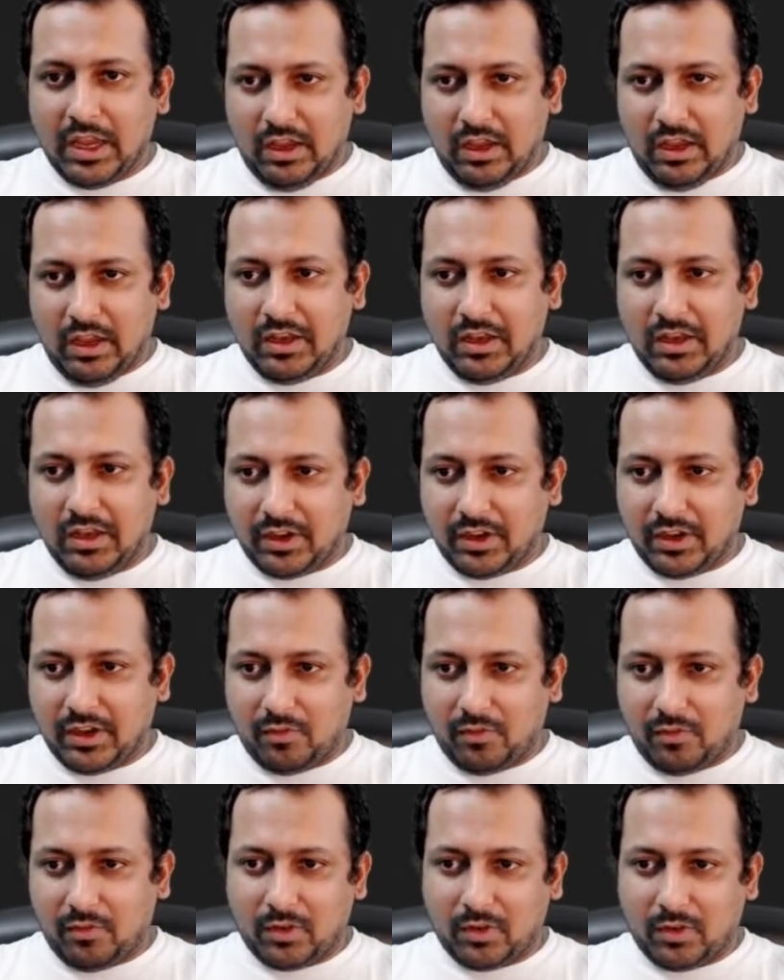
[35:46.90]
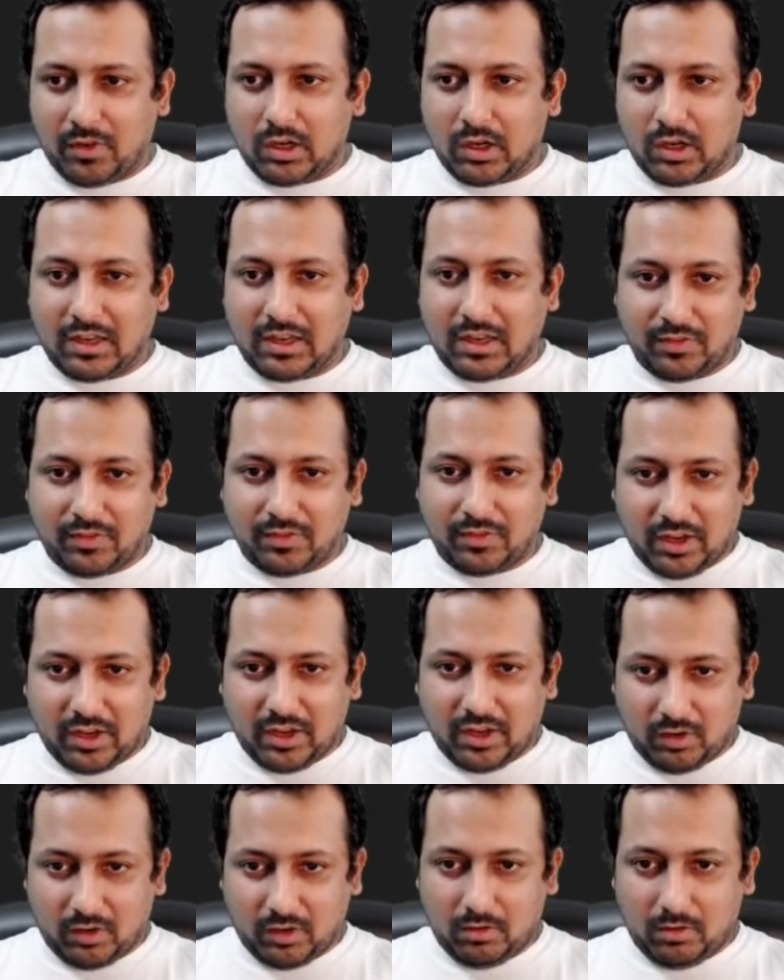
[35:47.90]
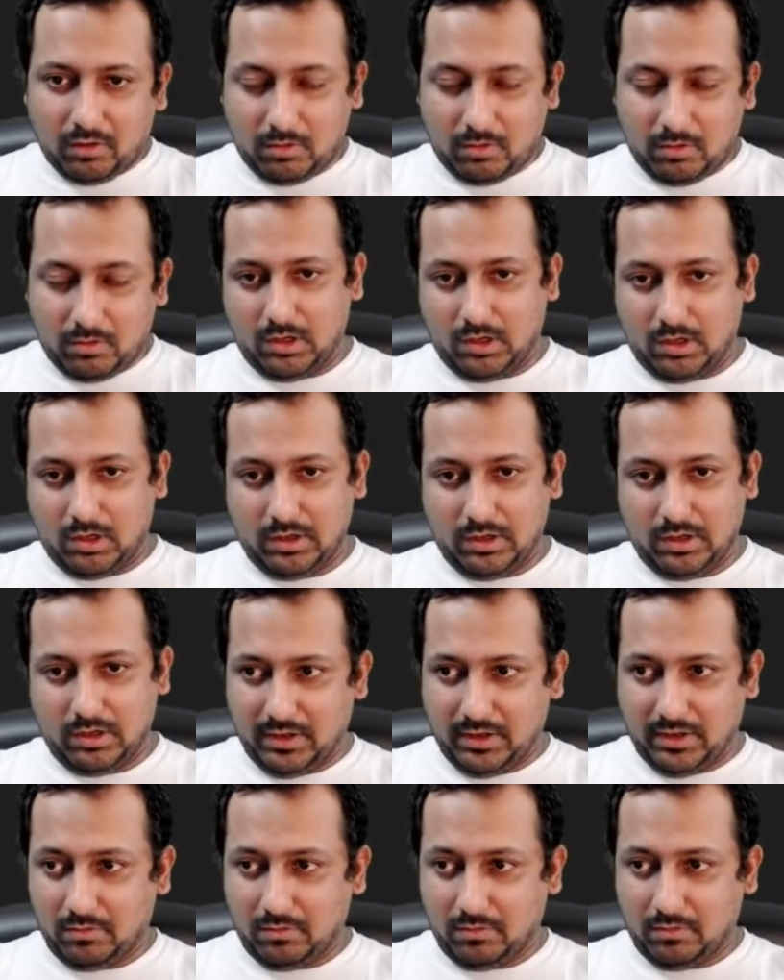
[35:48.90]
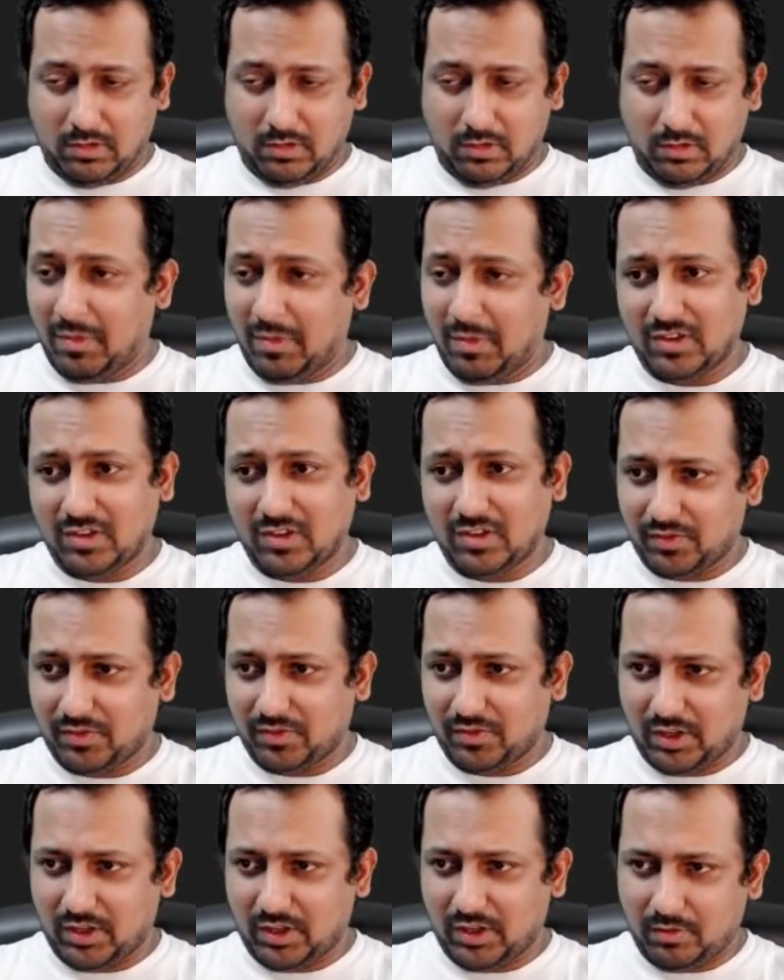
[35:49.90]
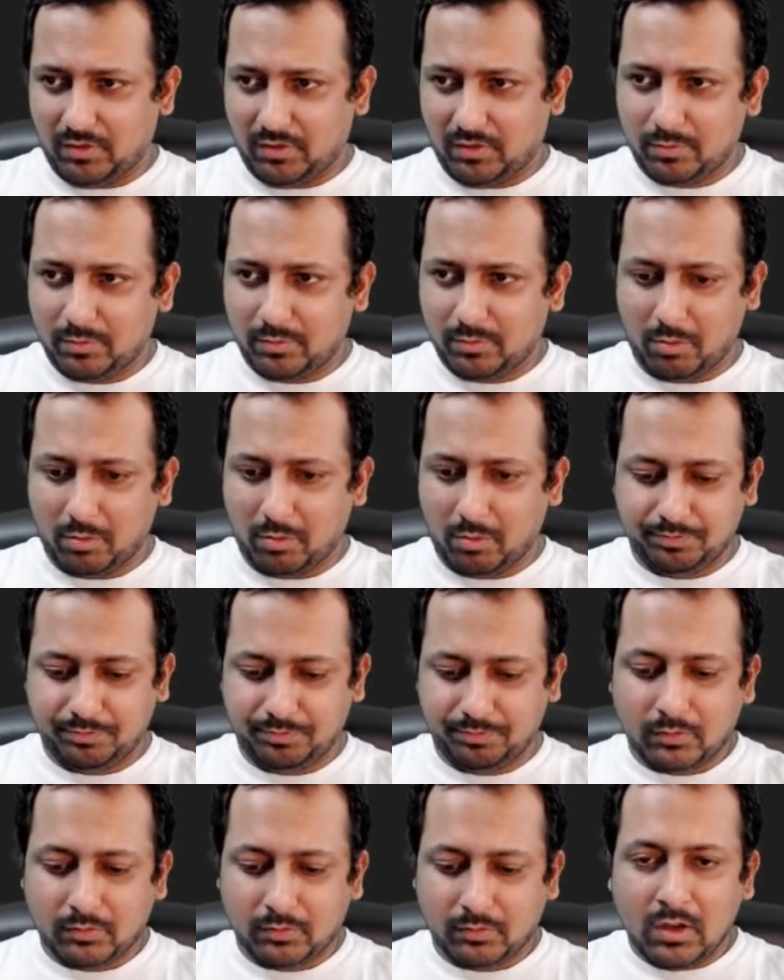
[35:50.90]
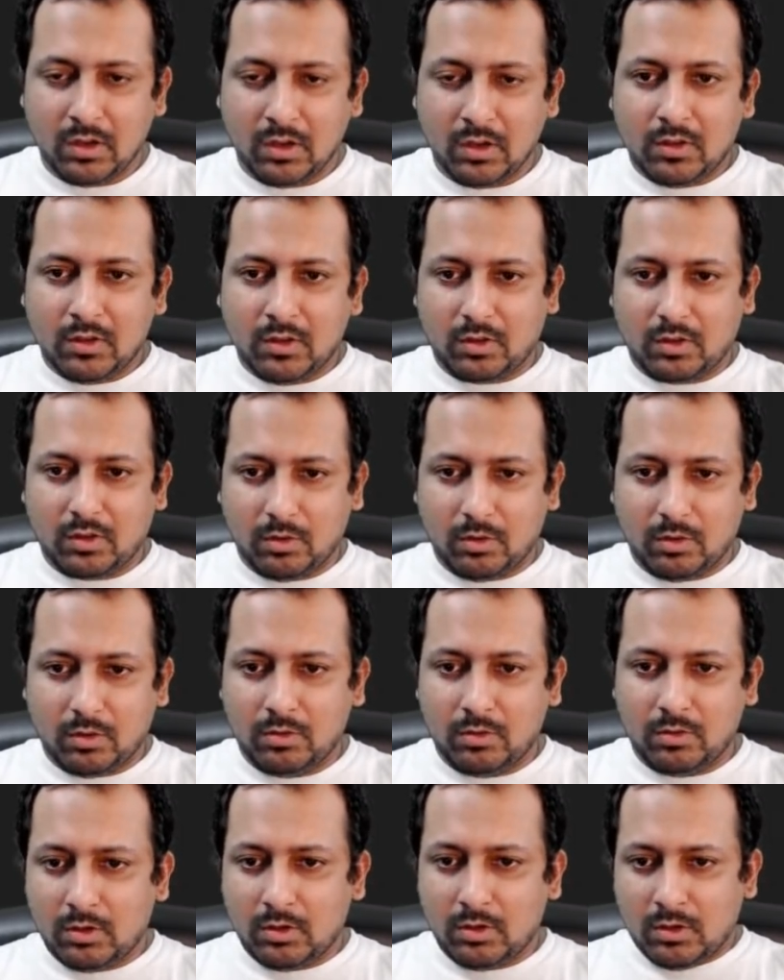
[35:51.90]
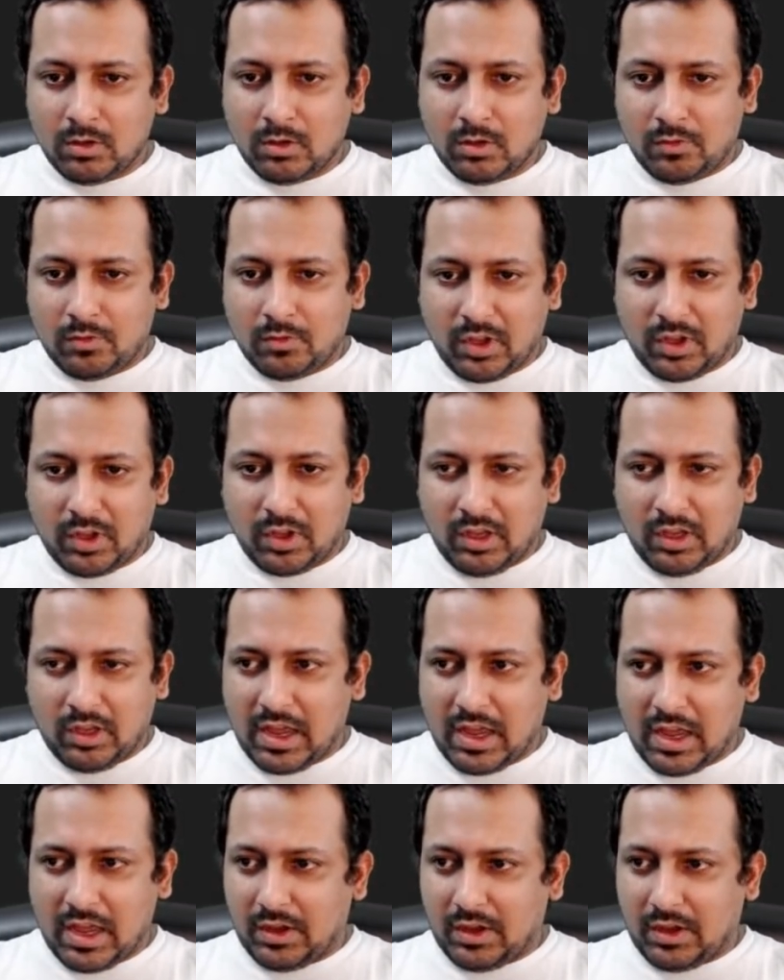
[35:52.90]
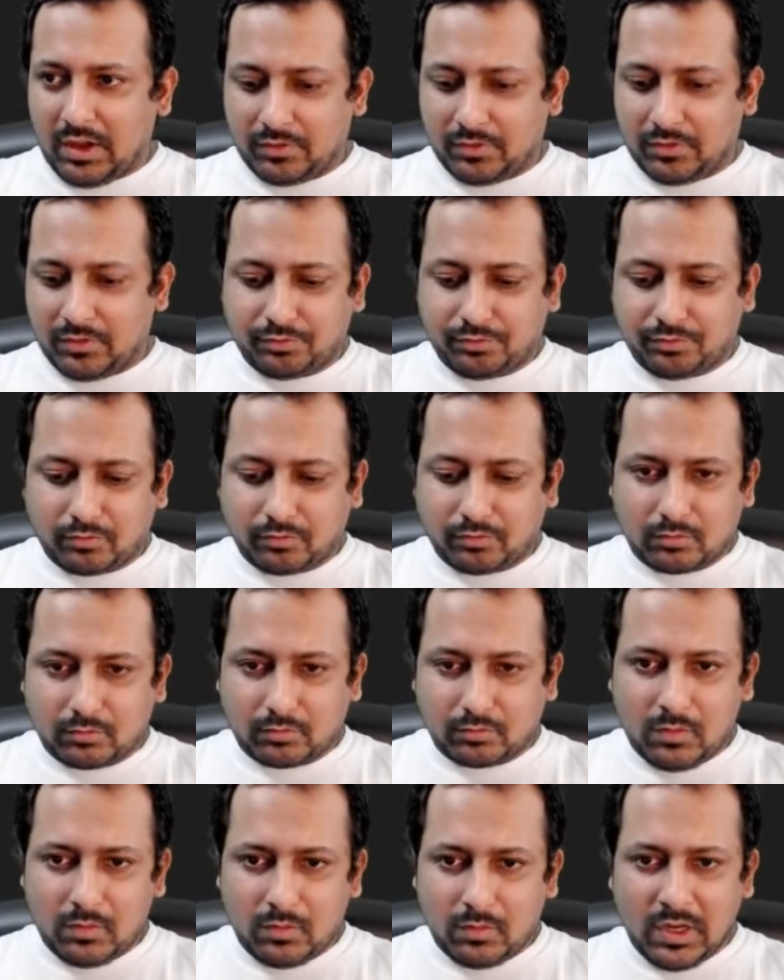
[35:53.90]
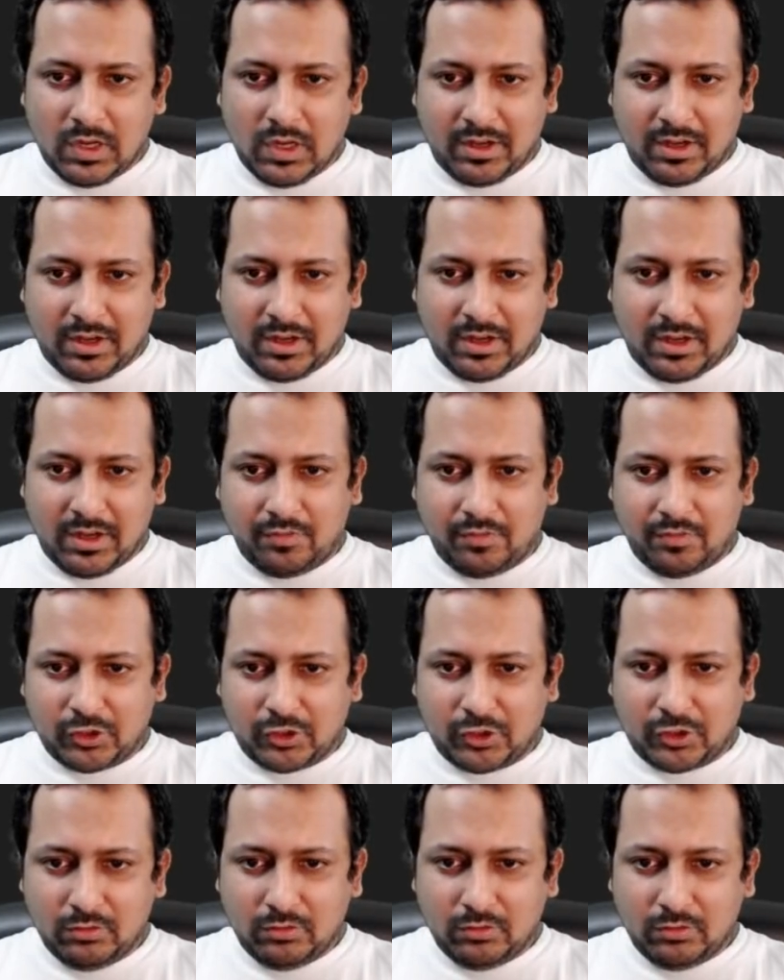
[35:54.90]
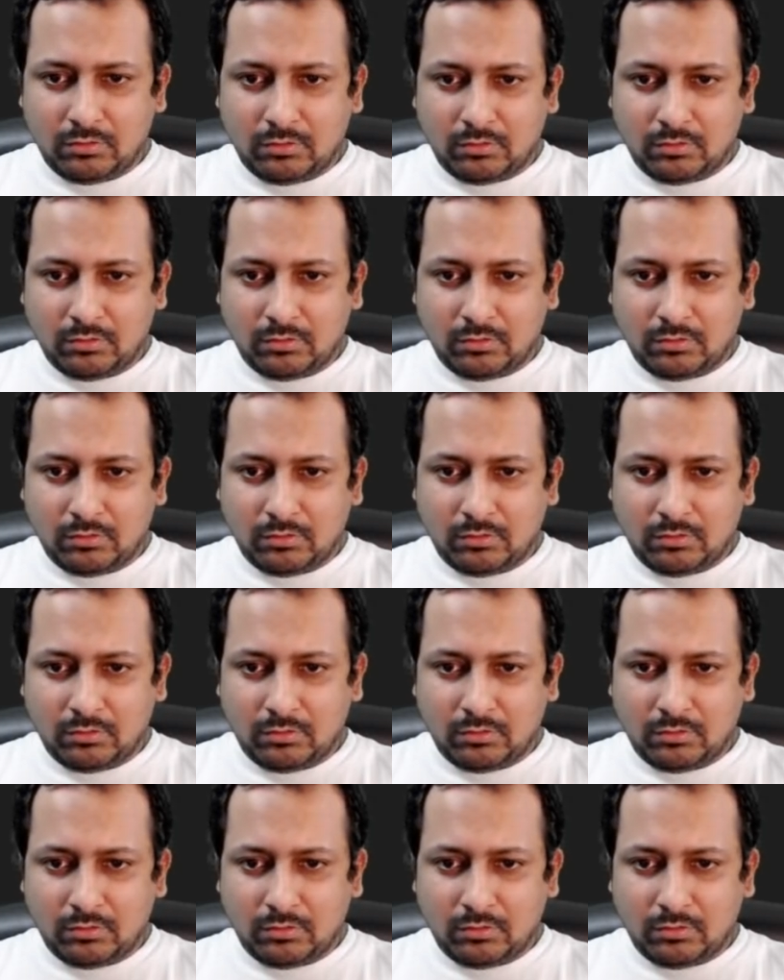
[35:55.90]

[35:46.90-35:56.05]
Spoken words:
any kind of classification data, image classification problem. So we have an init function